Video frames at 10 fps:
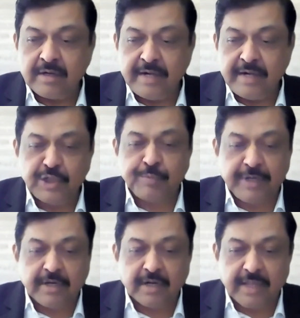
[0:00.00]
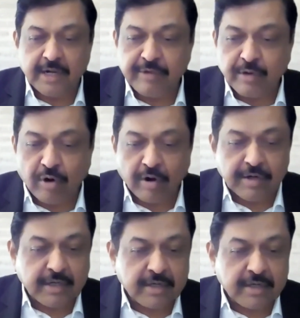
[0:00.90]
great speaker that we got
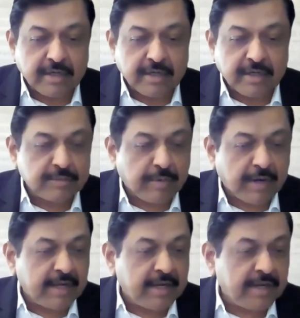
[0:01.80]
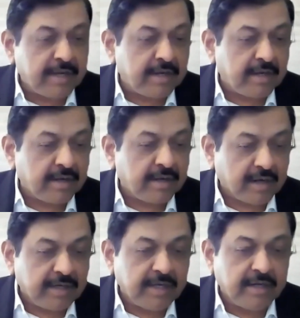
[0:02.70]
here is my
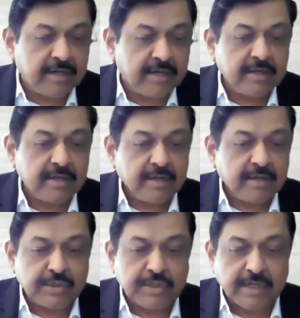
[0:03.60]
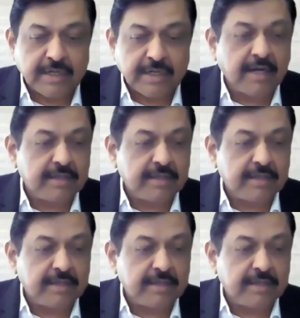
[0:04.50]
colleague, Mr. Kiran